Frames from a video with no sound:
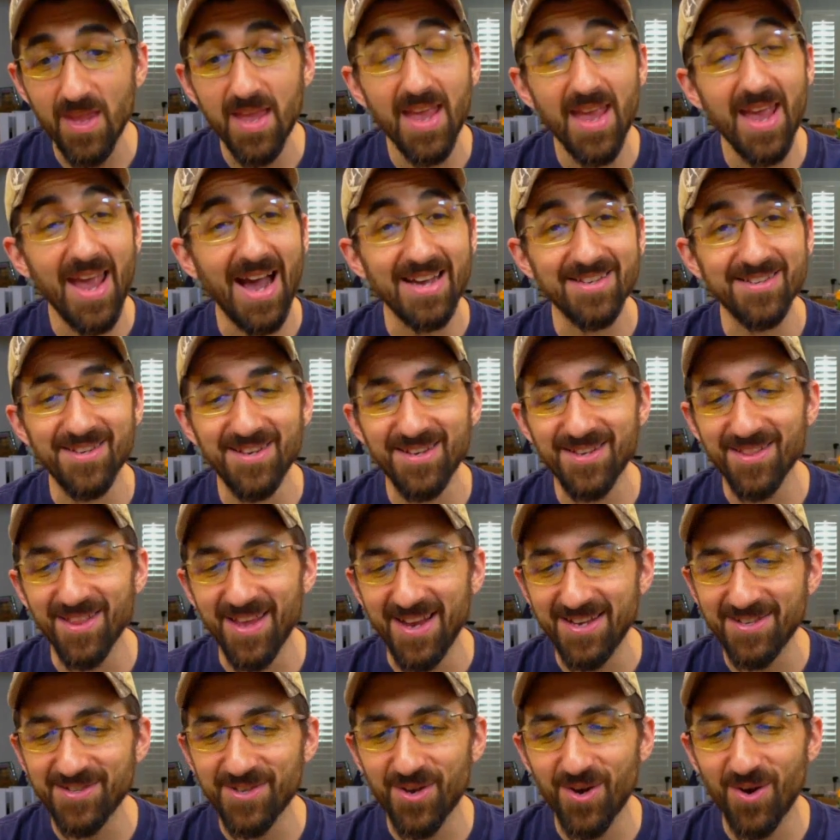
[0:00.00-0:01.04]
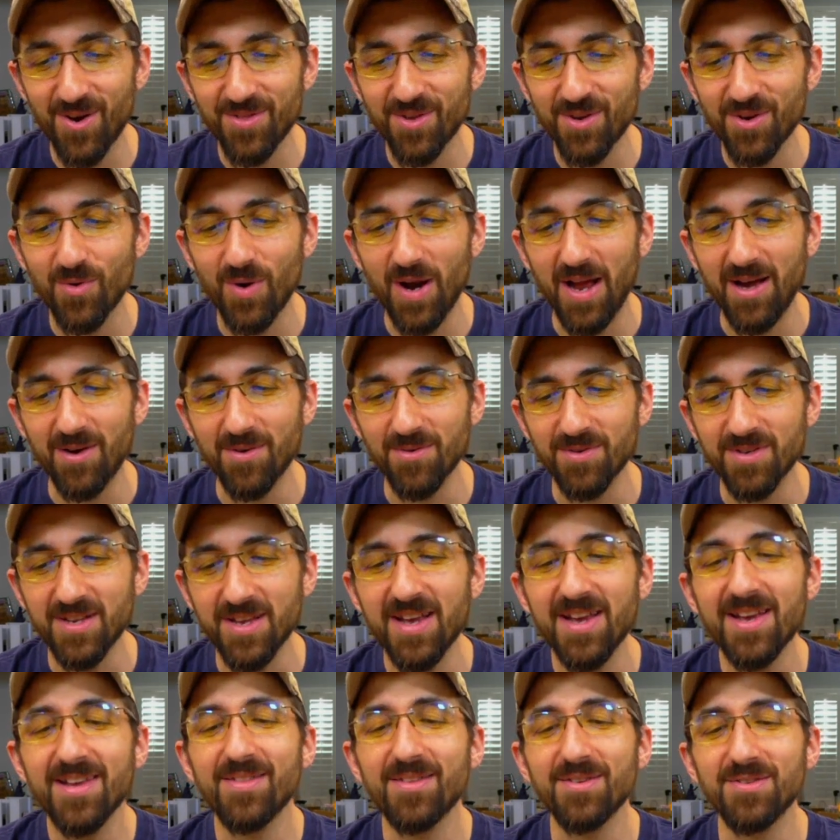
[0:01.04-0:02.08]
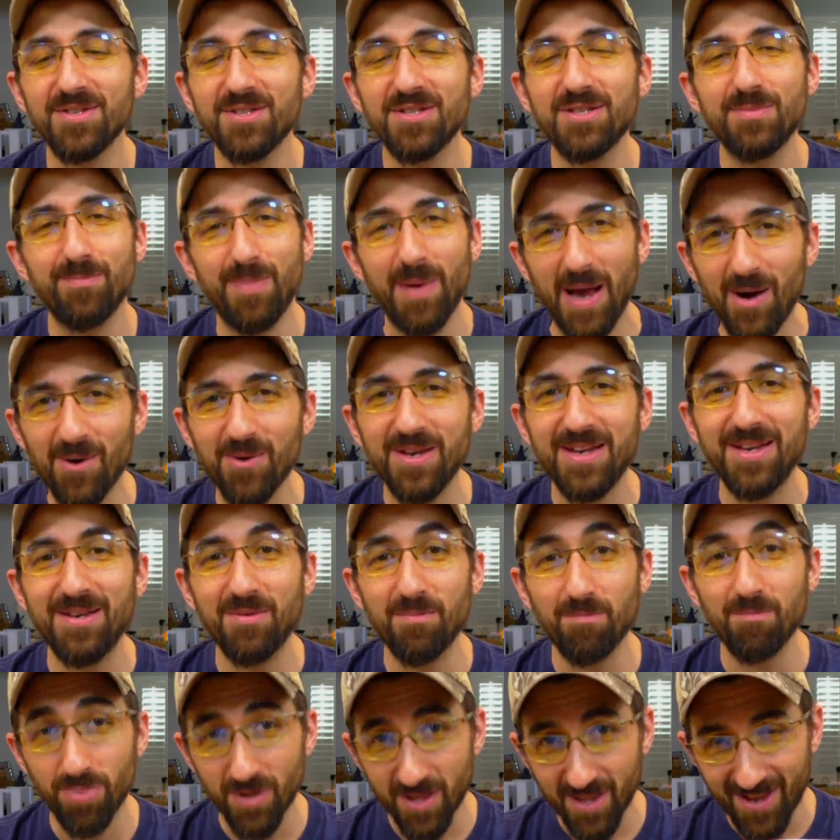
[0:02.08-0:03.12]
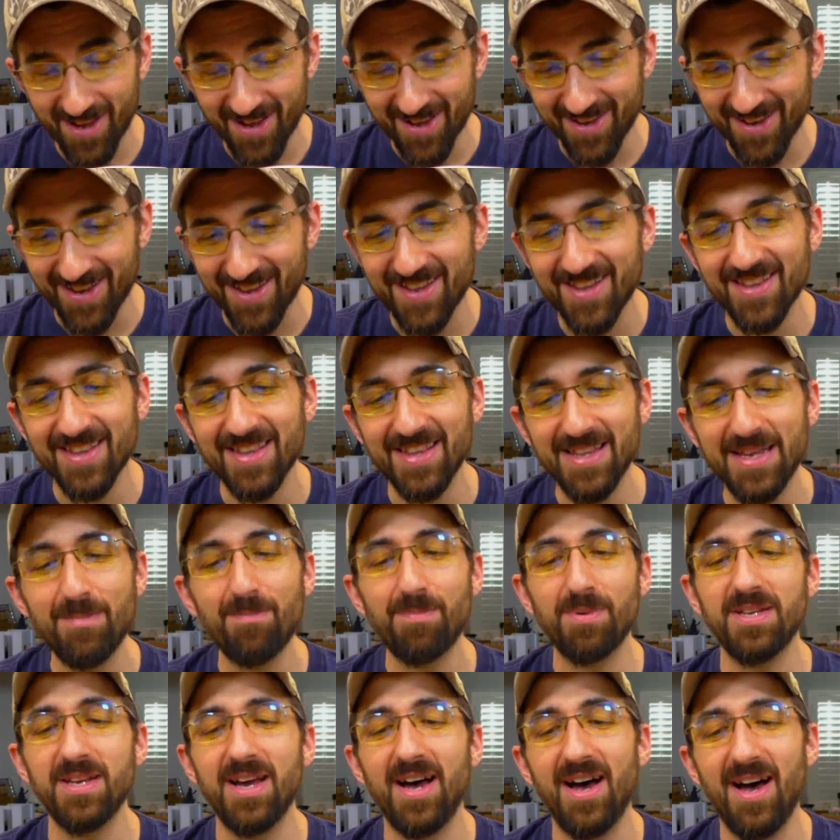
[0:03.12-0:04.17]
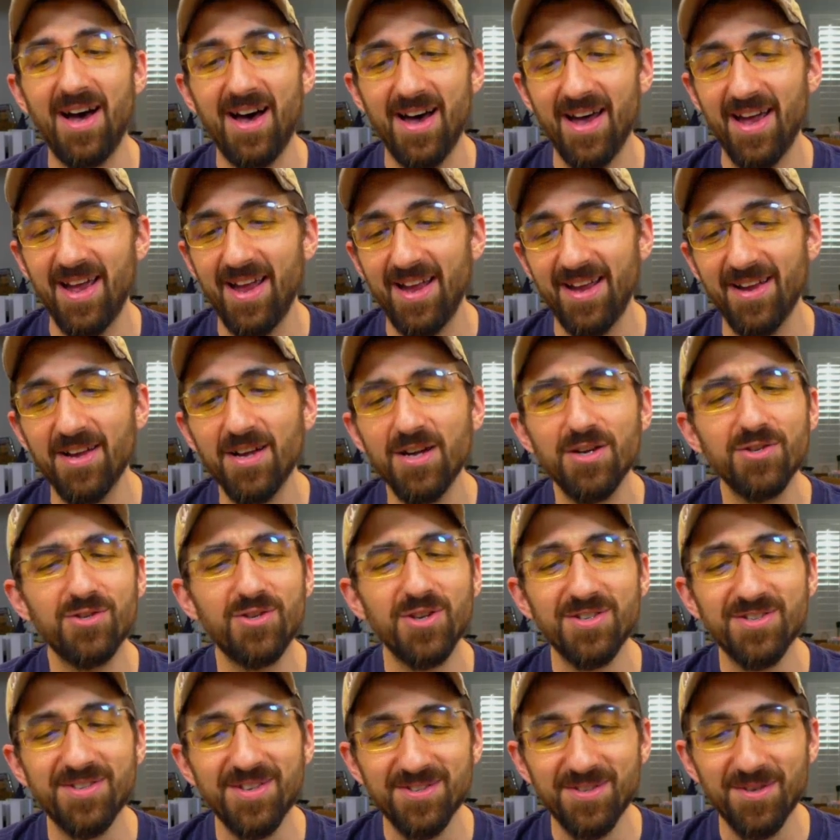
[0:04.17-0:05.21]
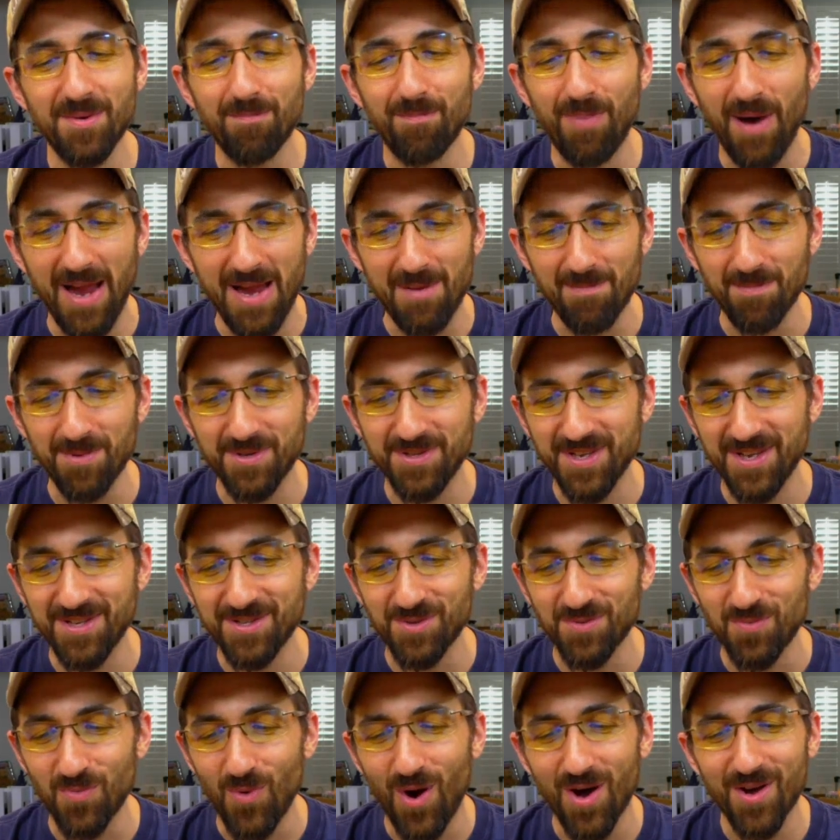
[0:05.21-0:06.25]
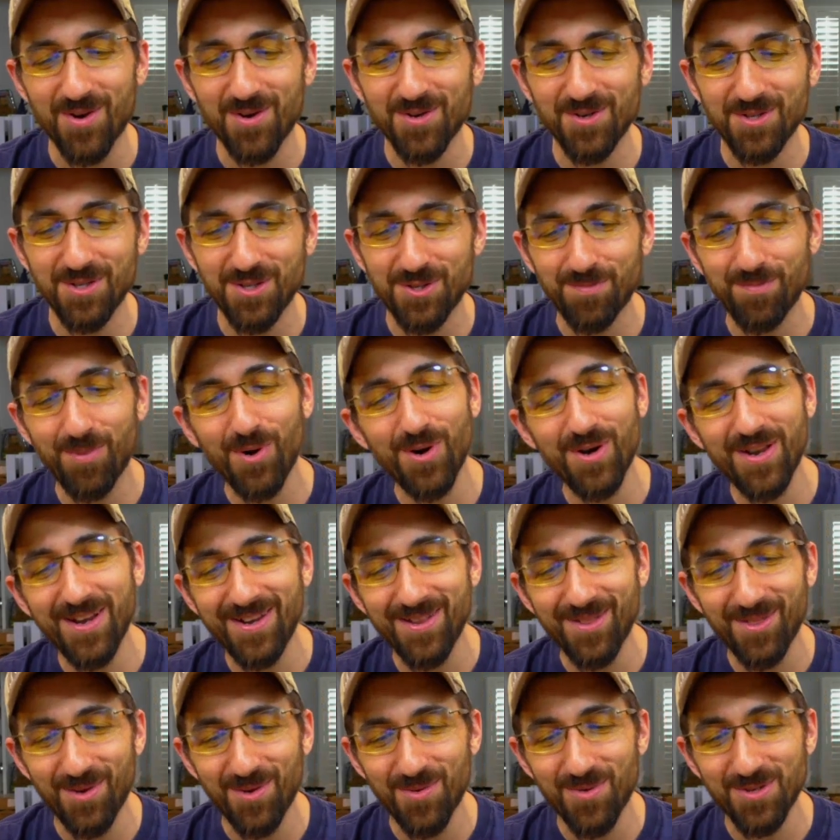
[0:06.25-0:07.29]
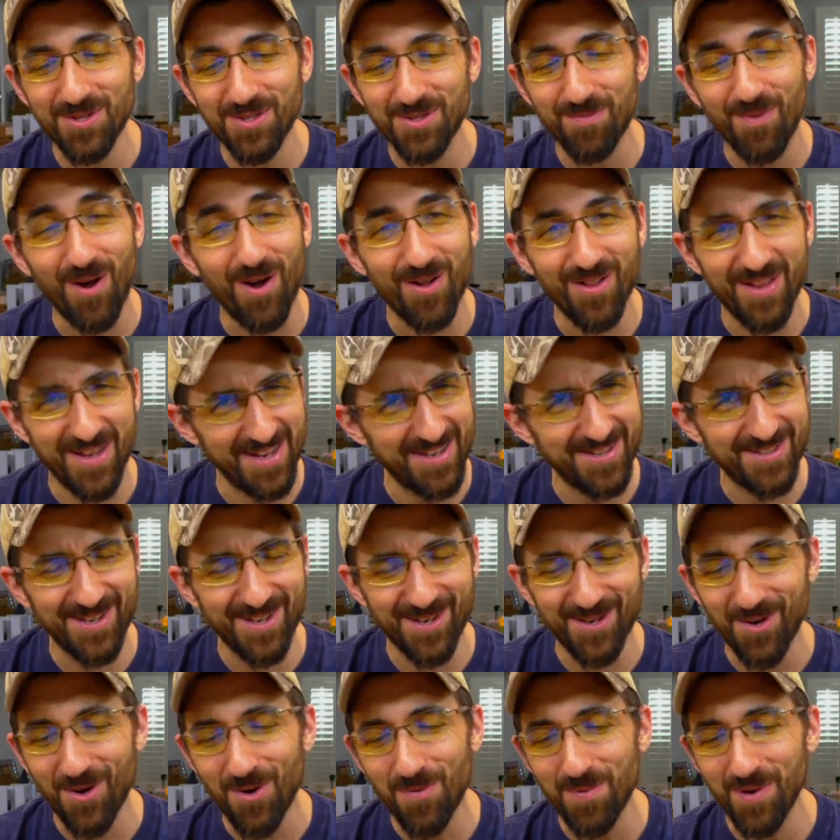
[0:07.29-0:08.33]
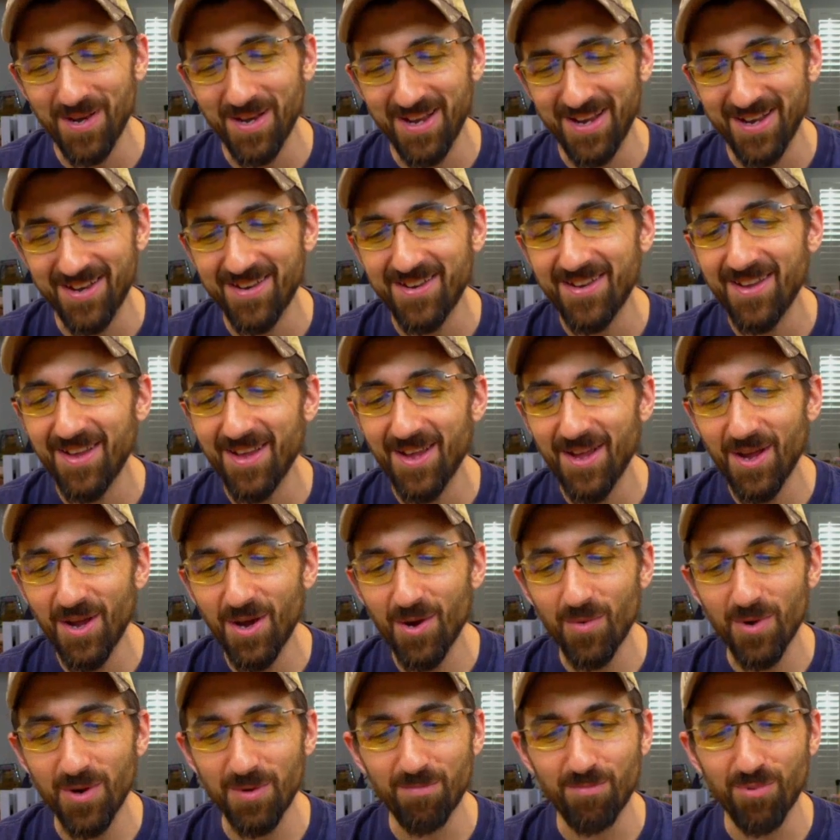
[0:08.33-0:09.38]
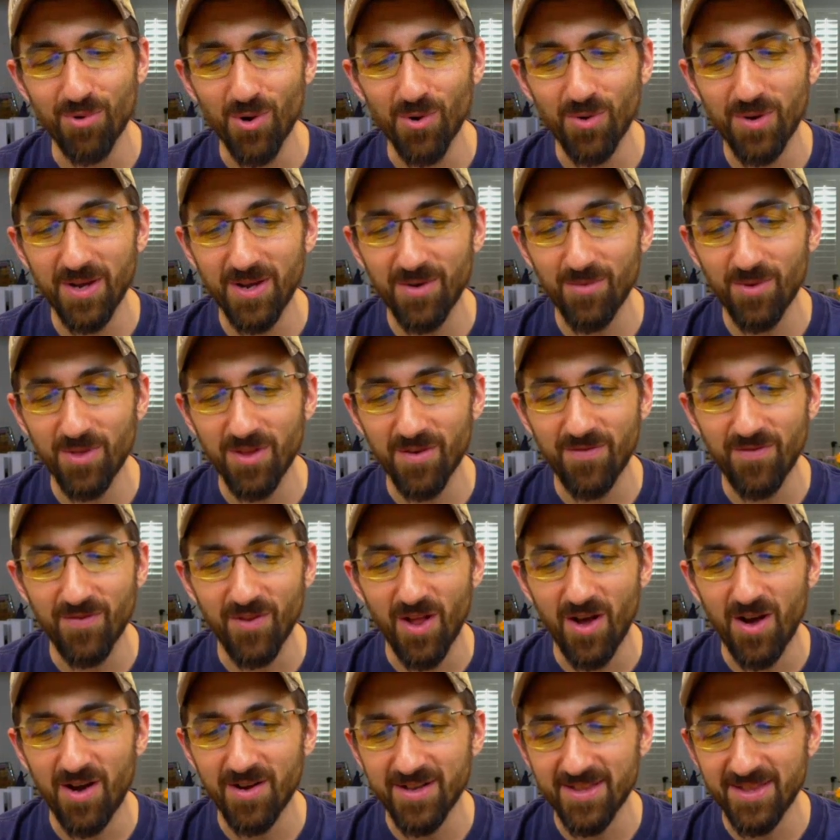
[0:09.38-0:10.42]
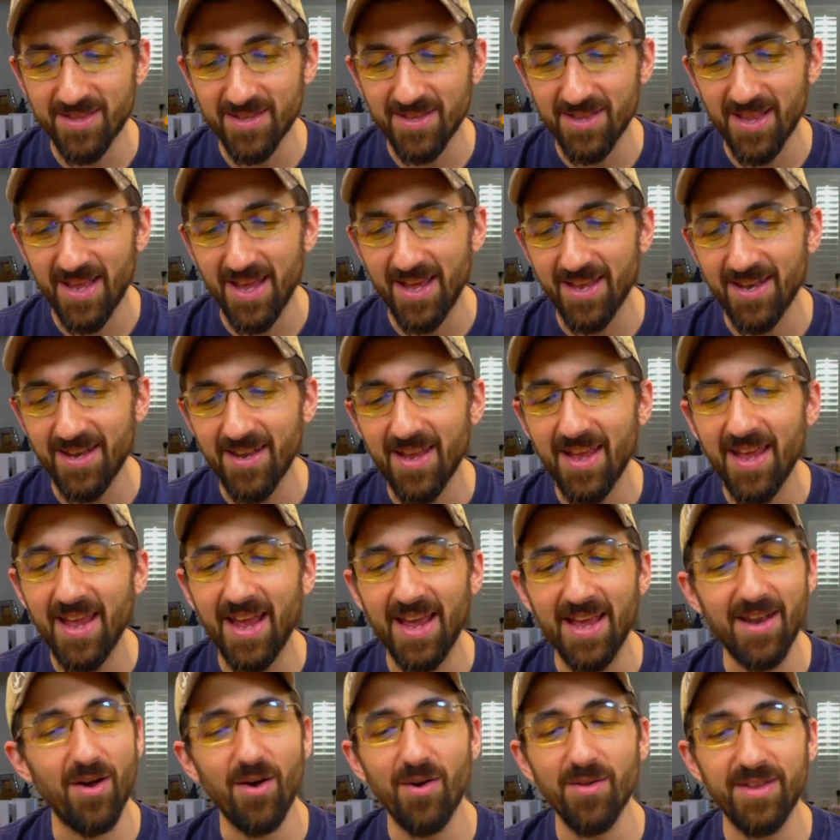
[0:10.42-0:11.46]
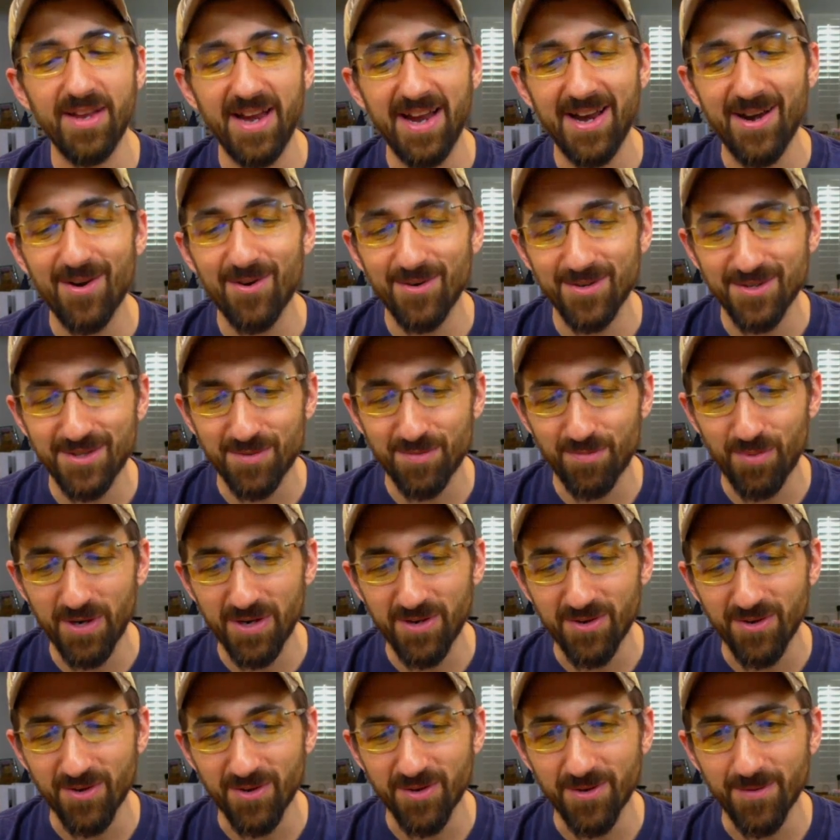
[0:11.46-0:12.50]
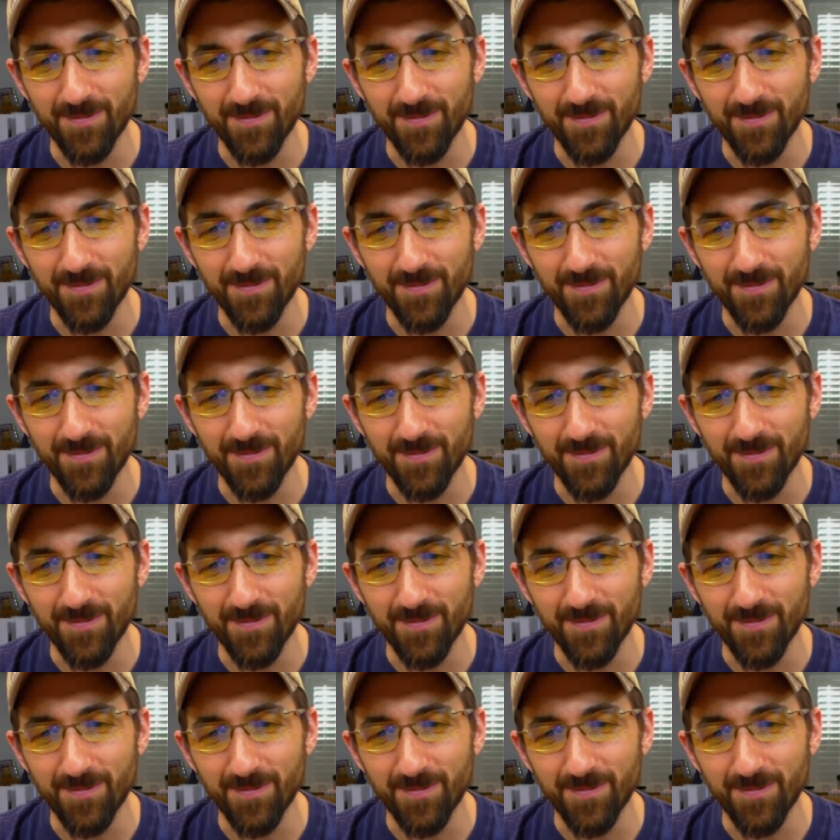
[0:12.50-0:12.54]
As he lays there on the ground, the spouting blood leaped high just as a pipe sends water spurting through a small hissing opening when broken with a flaw in the lead, and all the air is sprinkled.